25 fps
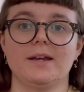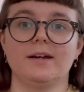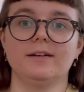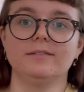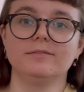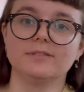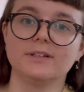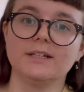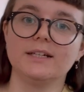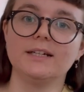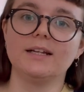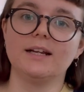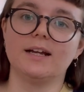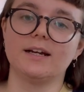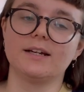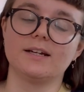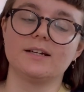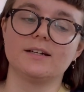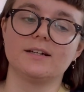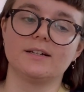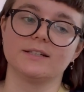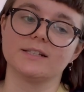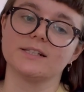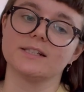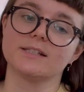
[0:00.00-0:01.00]
I really like a
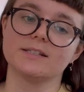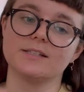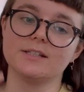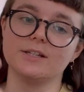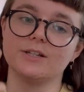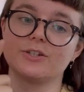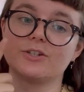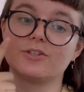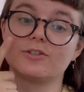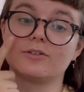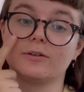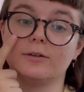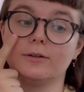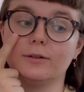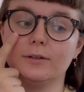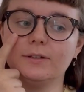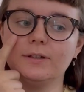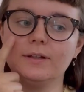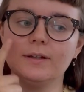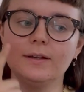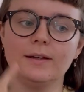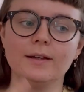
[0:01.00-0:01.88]
garter stitch shawl.